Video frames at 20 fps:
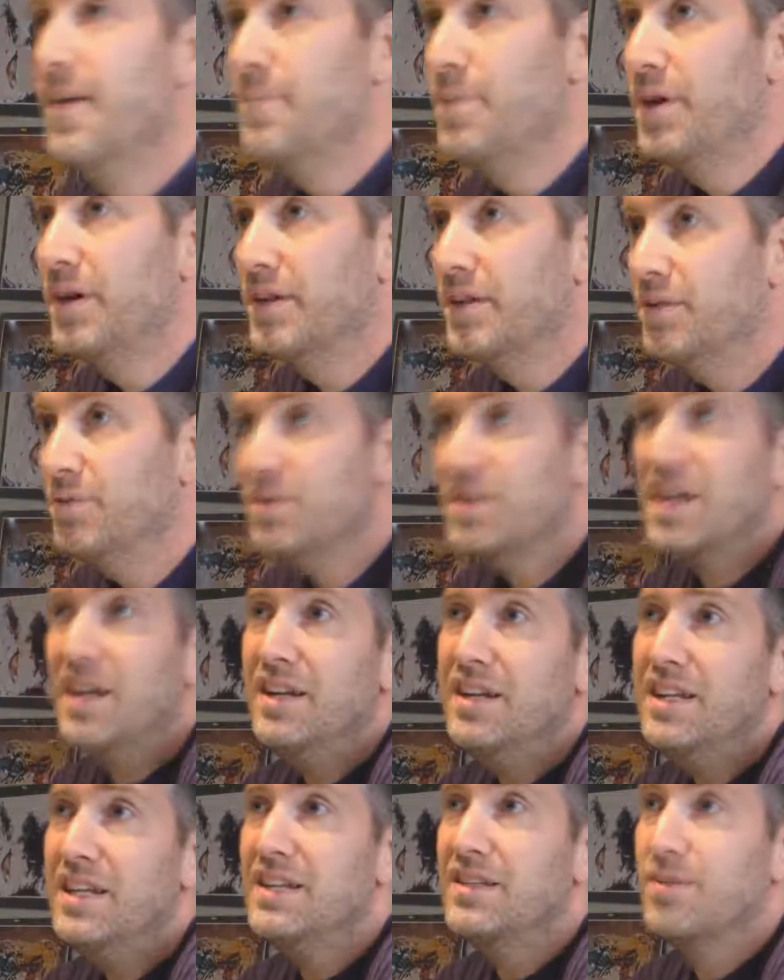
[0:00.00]
But it was
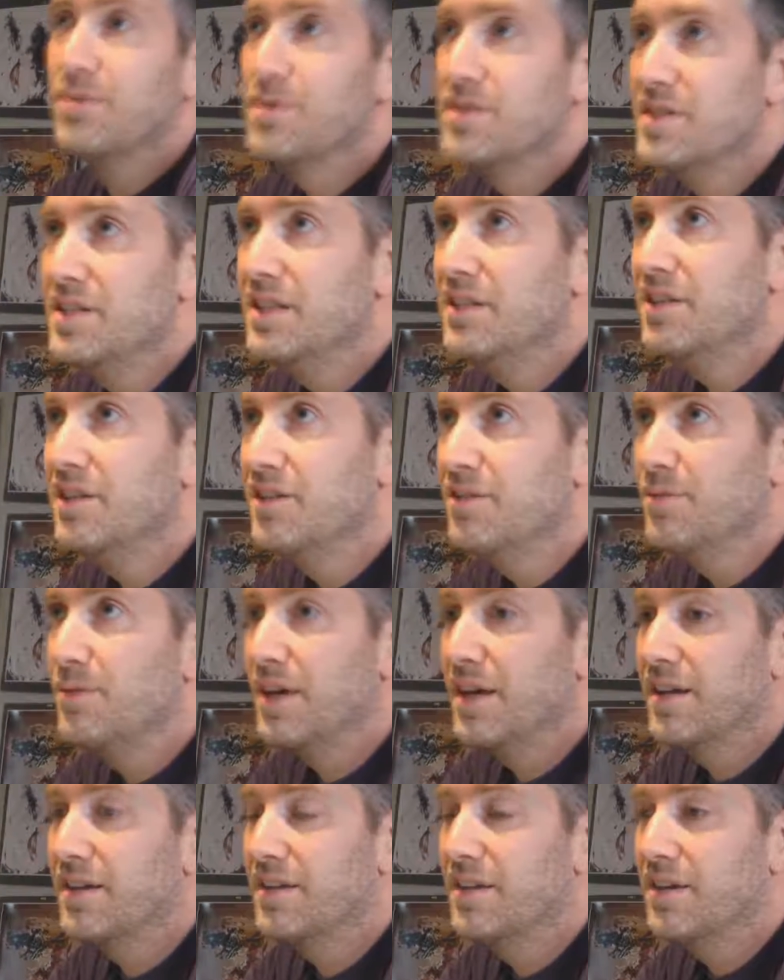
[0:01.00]
kind of neat. It was neat to do
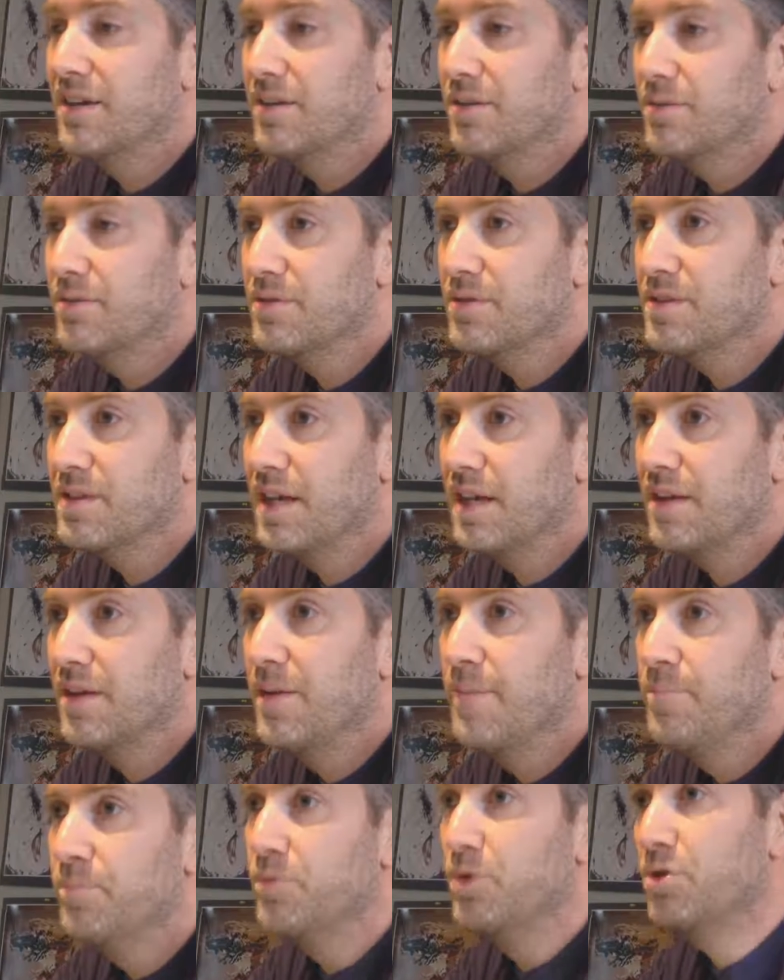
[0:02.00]
that. Yeah. It was
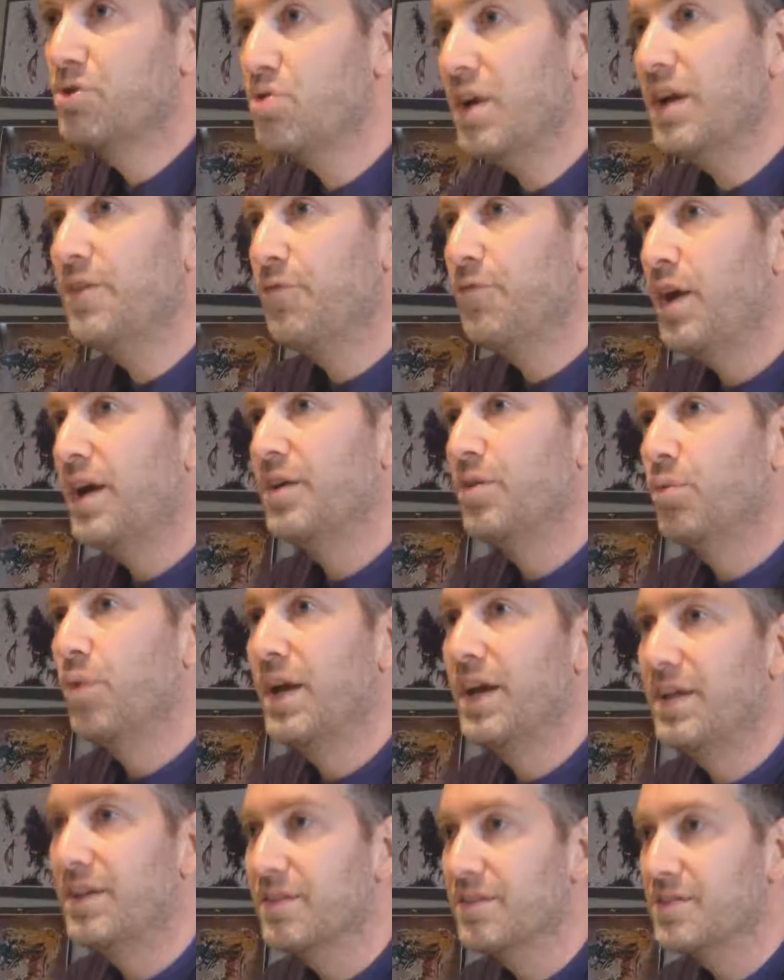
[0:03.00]
like, we were trying to find a
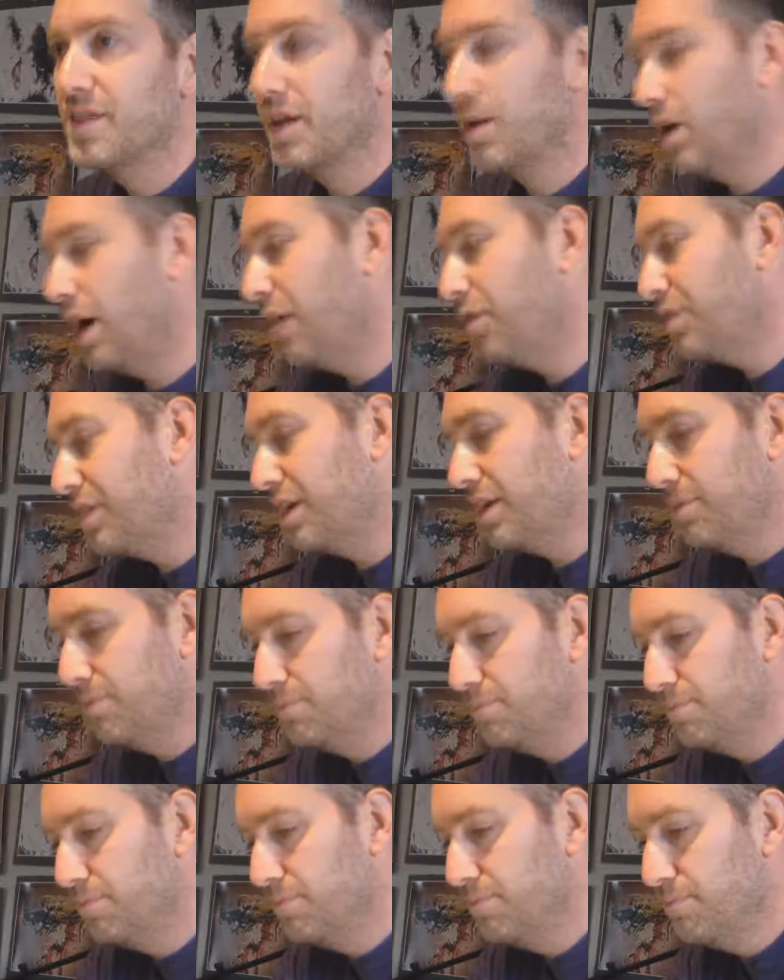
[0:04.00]
way. It's like, how can I
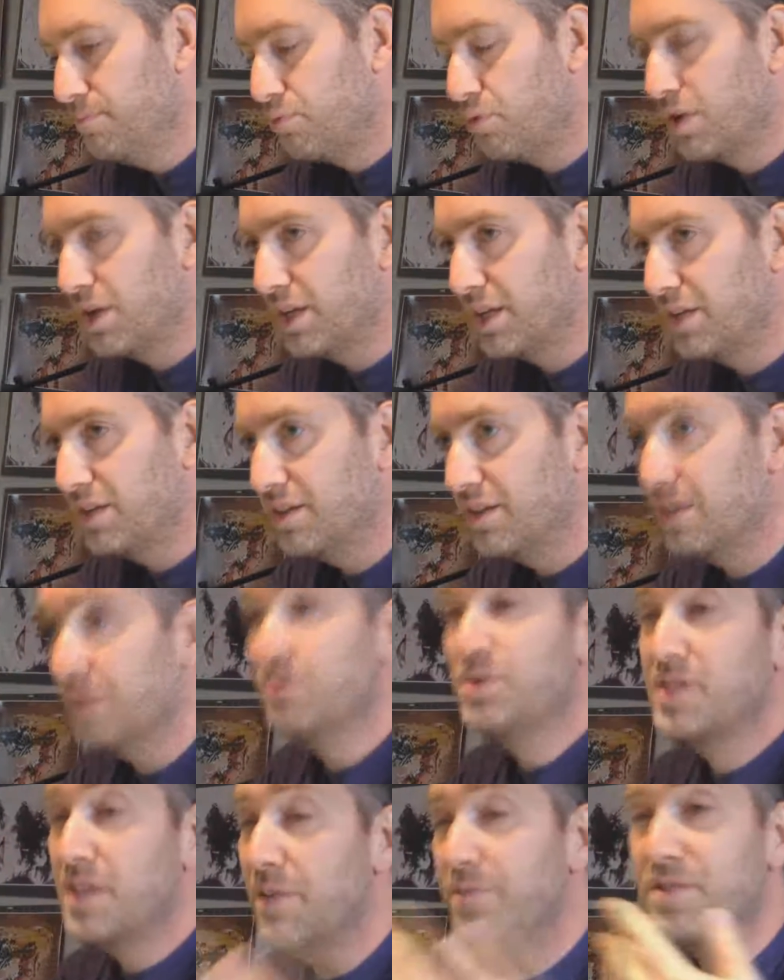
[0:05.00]
bring, it
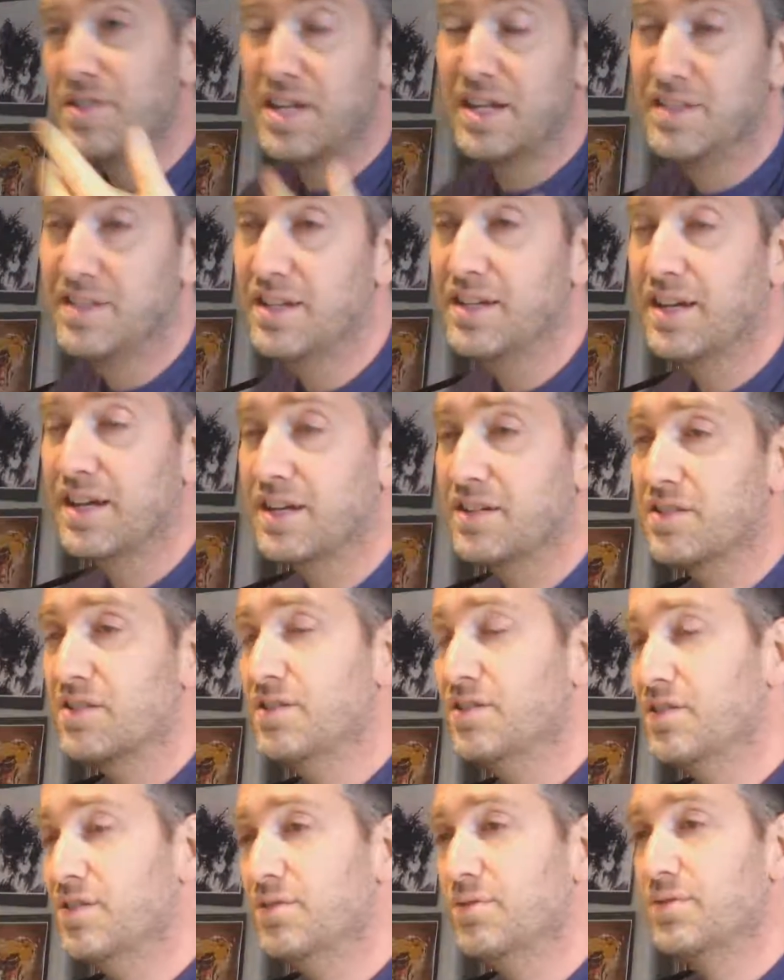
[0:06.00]
was Devin's idea
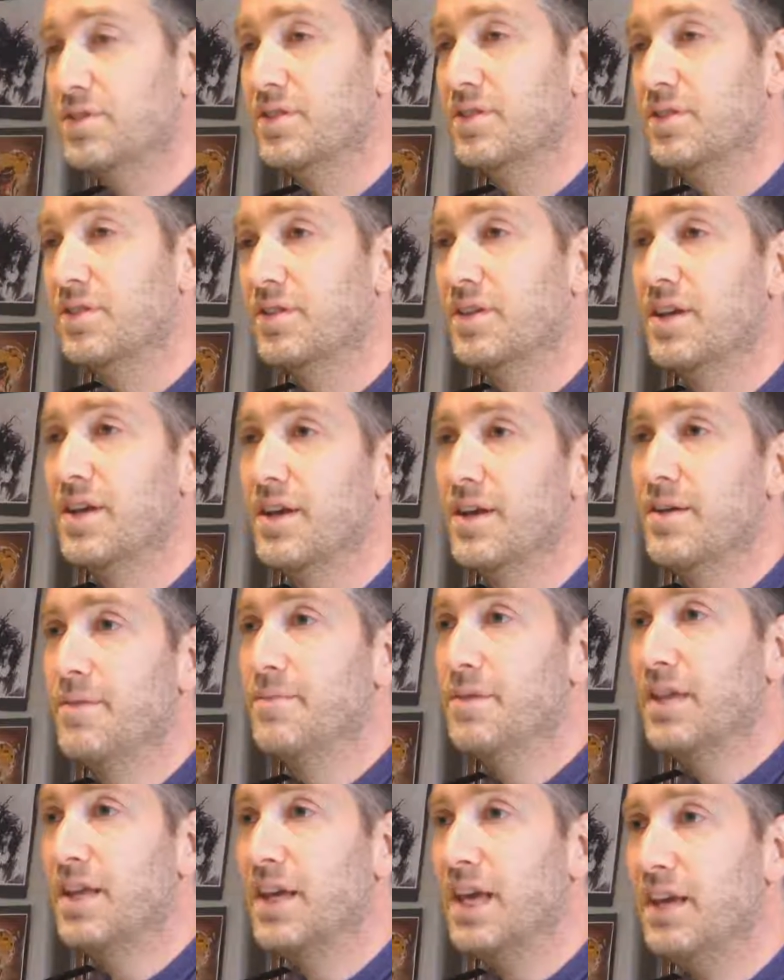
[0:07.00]
actually too, to
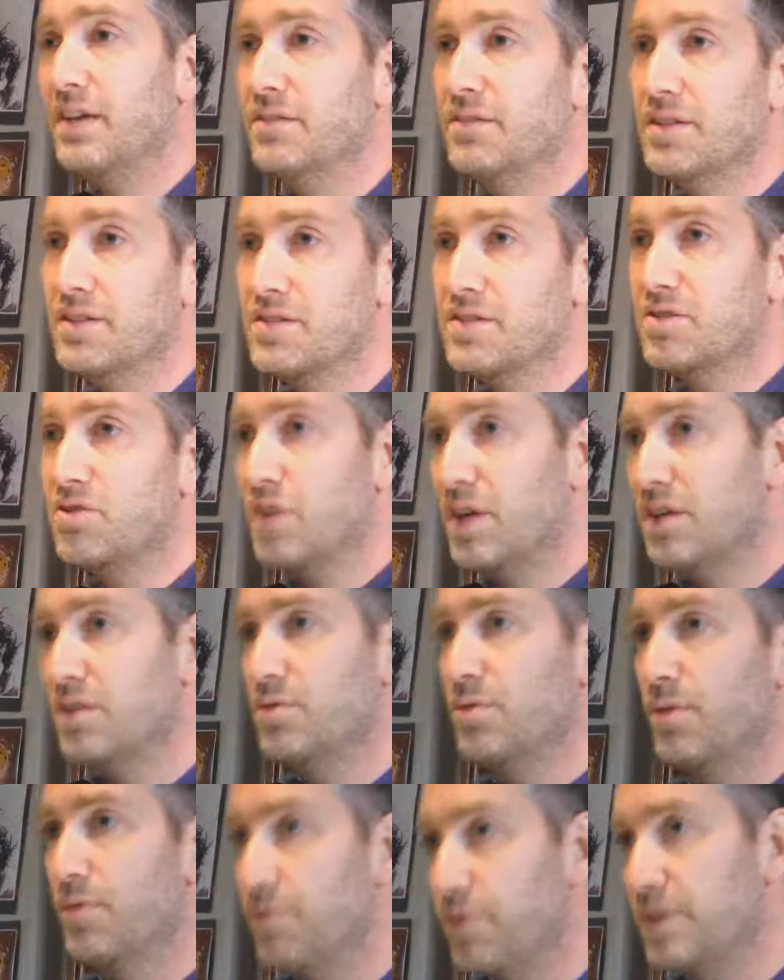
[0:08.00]
be like, hey, let's try to
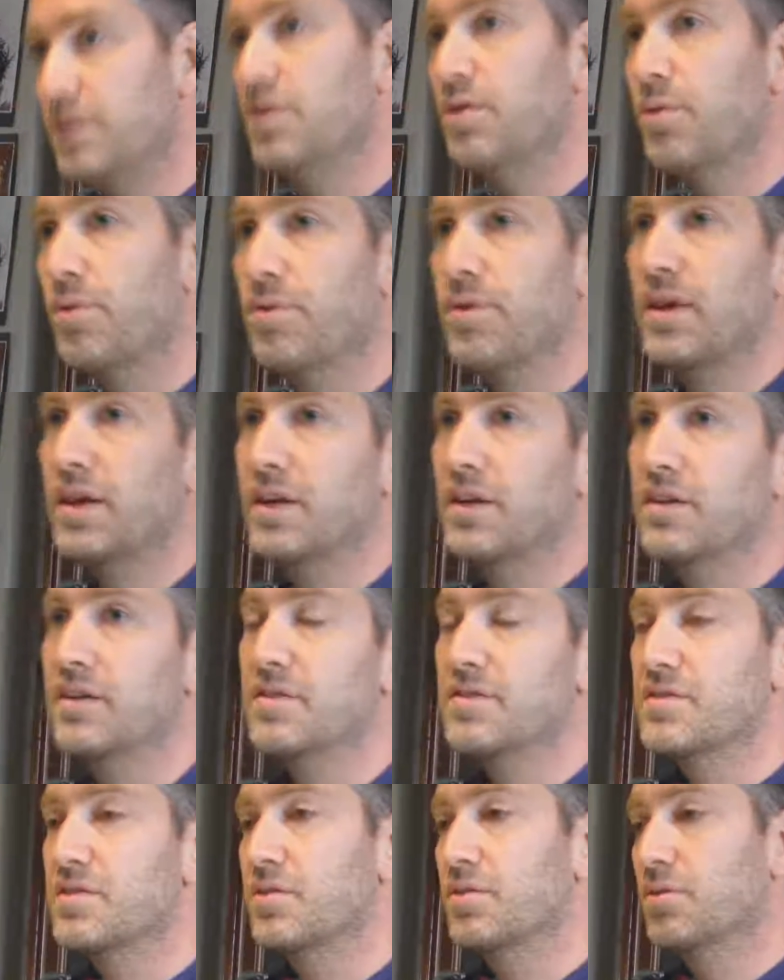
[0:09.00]
do a video thing.
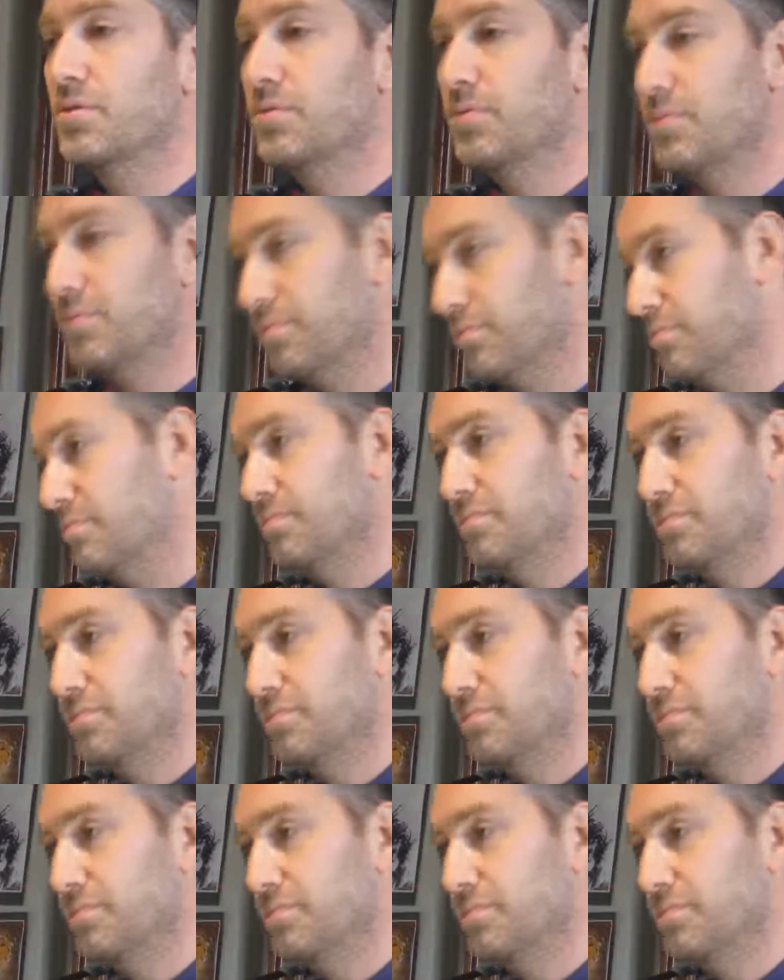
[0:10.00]
And so